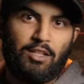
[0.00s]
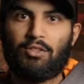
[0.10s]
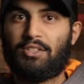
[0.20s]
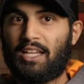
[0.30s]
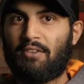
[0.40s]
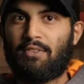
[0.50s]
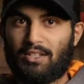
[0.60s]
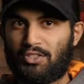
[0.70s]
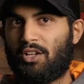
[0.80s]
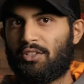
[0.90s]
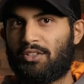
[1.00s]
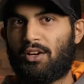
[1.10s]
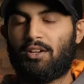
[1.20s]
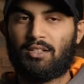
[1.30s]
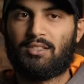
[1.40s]
you'll def that's called
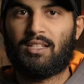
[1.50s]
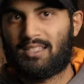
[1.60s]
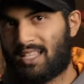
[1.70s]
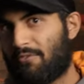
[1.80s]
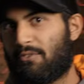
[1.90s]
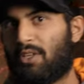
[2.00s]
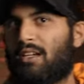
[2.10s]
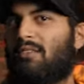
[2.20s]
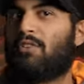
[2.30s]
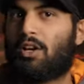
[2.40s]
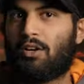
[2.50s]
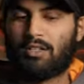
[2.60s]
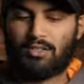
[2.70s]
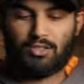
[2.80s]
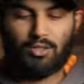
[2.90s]
tartness. That's that feeling of
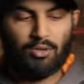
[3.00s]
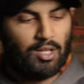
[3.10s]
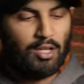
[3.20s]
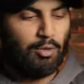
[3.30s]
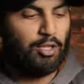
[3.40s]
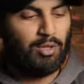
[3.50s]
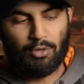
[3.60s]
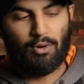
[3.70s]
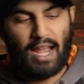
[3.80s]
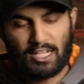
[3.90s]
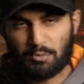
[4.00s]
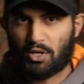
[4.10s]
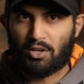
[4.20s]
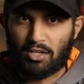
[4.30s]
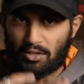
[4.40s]
tartness. So when you eat a
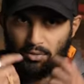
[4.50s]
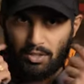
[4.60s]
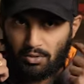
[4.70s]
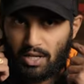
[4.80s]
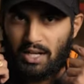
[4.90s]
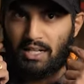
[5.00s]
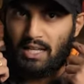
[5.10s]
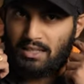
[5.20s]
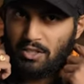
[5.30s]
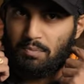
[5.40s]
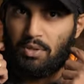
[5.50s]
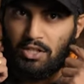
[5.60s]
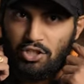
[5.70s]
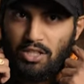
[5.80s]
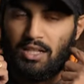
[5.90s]
raspberry, you, you kind of get this
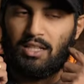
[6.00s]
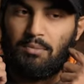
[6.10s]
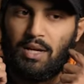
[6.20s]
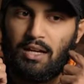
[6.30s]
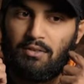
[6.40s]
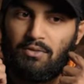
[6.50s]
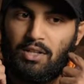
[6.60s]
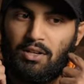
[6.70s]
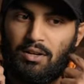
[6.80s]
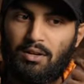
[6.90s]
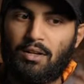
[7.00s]
punch in the back of here